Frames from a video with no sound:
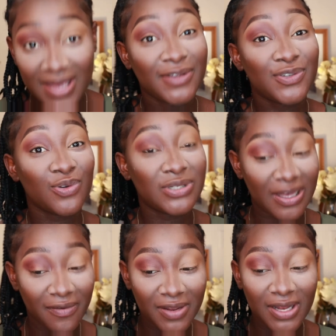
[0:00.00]
So
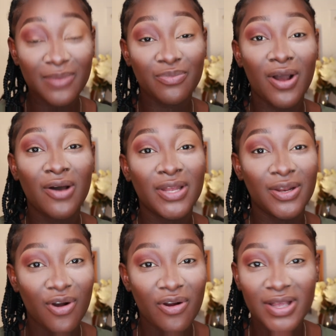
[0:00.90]
definitely brown and
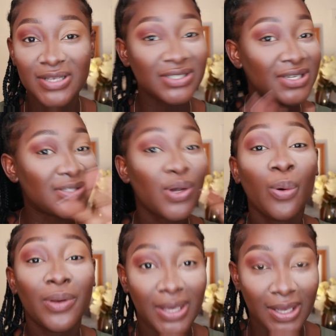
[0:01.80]
orange is
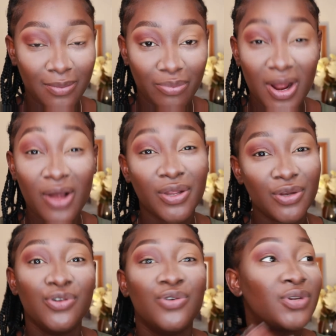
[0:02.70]
okay, brown and
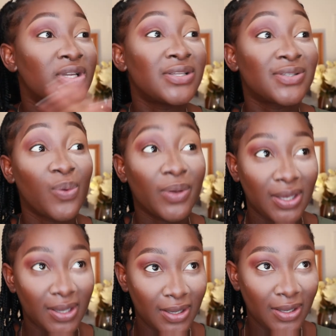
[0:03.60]
nude is
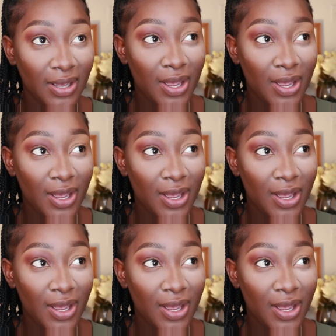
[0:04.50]
okay.